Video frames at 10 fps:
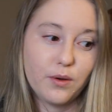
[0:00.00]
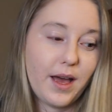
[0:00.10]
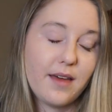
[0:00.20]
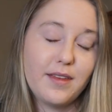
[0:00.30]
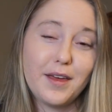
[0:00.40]

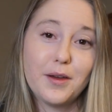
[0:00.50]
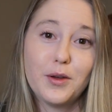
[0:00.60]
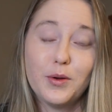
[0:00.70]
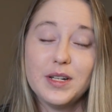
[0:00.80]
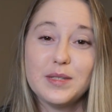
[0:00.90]
at
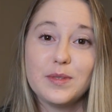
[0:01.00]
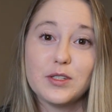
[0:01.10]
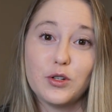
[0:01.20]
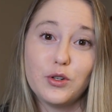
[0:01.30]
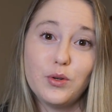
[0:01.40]
like Christmas
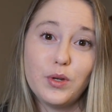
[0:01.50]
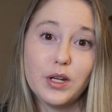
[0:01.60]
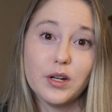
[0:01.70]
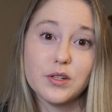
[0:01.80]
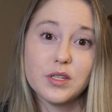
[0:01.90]
or New
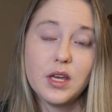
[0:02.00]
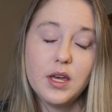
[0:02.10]
Year's,